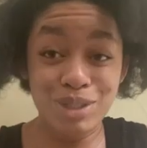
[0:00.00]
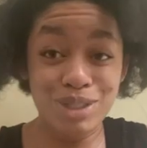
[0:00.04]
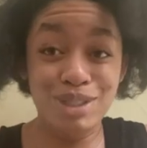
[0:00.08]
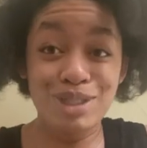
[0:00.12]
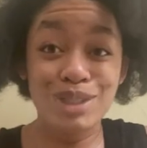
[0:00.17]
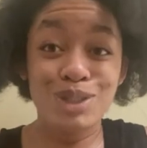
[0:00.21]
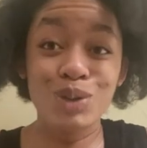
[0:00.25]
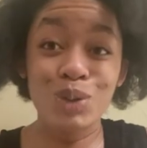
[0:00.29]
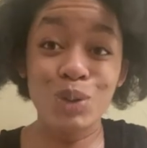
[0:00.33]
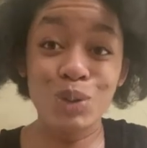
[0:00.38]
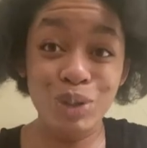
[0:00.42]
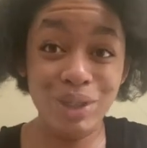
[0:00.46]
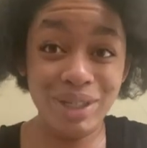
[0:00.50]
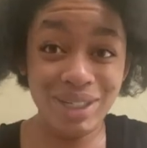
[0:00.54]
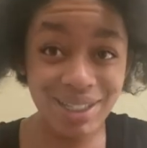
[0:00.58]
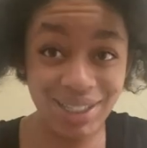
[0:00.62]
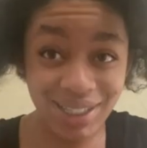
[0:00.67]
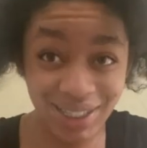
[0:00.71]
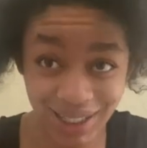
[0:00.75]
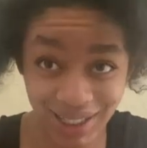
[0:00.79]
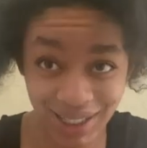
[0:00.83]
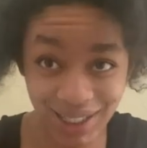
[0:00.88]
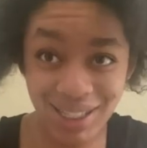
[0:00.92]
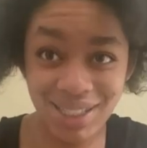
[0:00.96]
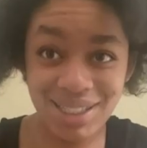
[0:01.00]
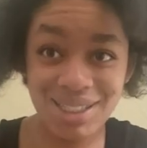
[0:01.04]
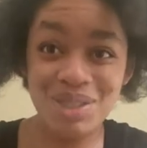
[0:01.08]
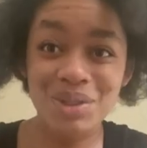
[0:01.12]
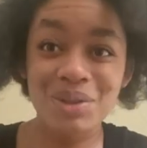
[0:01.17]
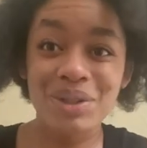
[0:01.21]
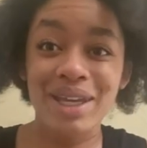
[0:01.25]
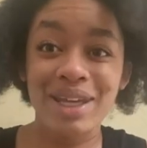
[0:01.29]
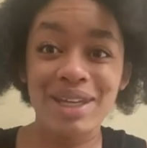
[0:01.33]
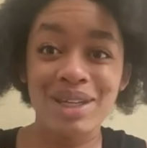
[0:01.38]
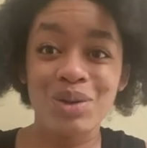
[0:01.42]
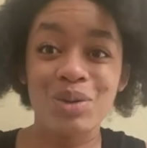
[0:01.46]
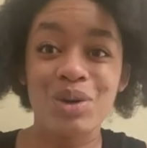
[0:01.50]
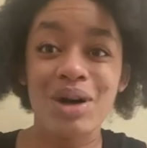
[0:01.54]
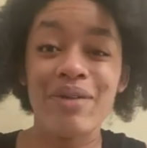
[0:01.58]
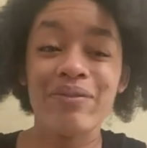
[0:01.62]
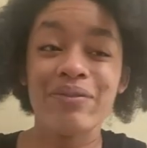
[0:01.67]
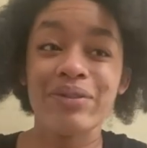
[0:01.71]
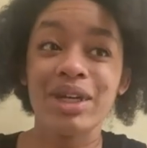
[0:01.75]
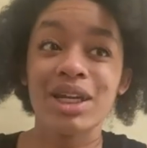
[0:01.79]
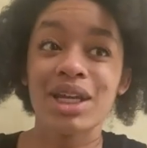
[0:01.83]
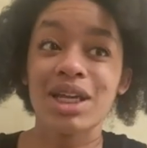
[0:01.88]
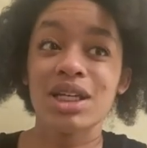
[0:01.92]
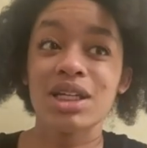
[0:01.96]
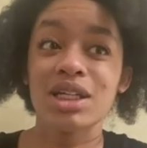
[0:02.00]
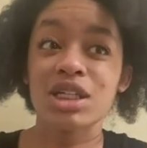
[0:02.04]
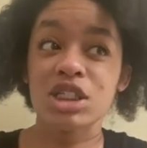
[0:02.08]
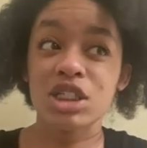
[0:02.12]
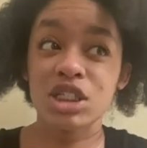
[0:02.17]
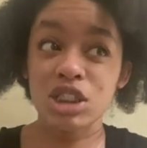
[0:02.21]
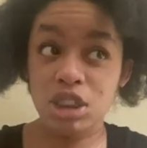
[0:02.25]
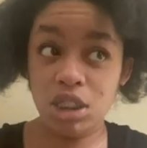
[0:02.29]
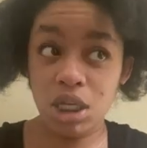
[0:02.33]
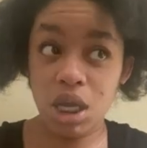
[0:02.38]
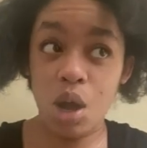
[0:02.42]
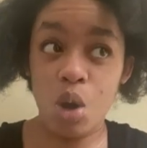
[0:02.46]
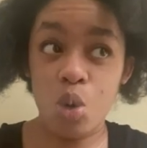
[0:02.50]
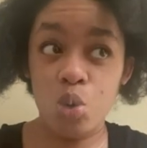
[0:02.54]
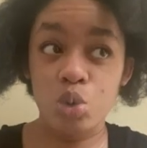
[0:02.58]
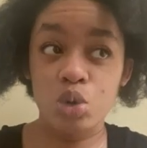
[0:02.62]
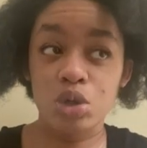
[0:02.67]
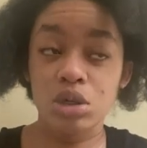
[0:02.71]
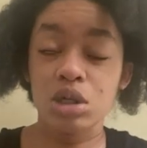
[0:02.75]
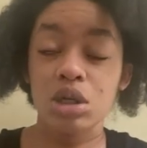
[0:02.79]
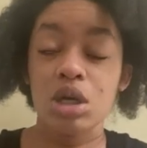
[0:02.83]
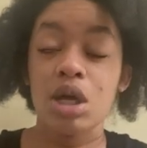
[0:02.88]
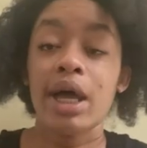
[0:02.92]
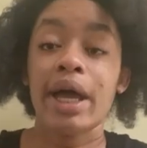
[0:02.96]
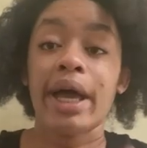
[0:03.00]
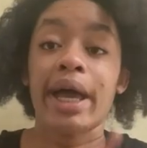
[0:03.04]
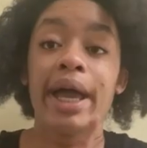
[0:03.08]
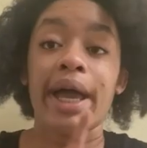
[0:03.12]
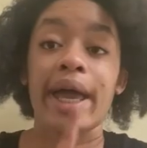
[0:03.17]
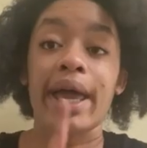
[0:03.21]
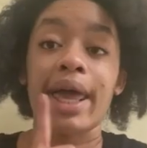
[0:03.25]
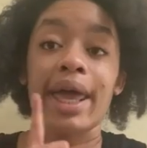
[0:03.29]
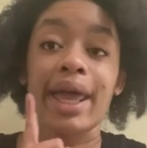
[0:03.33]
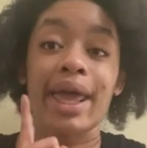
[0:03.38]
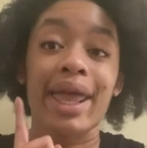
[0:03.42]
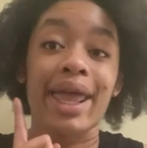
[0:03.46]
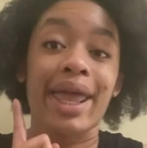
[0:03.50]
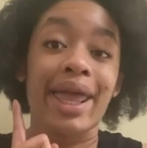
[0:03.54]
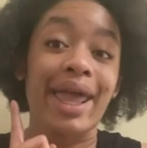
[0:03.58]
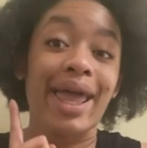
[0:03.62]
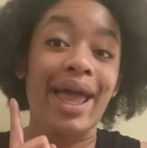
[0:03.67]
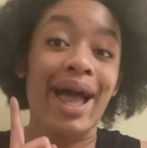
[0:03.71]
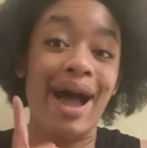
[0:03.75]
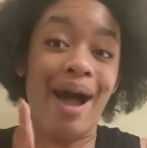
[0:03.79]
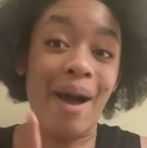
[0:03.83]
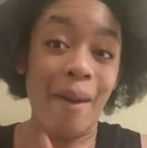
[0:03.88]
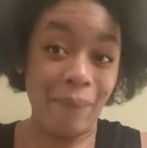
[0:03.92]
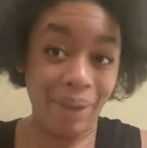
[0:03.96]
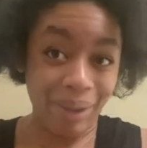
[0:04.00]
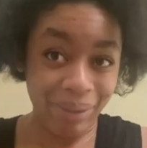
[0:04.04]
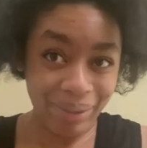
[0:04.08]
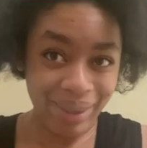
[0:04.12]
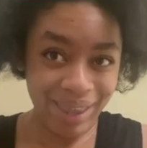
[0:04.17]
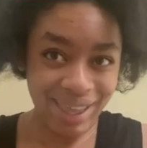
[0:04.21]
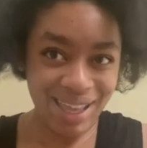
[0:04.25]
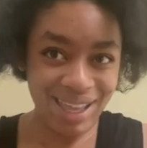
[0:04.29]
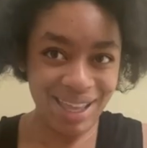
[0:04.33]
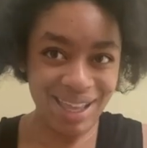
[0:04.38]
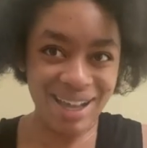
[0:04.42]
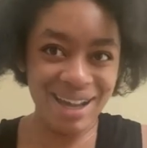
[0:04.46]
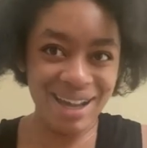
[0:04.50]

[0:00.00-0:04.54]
started. So yeah, yo, I'm gonna get in the shower and I'll be it.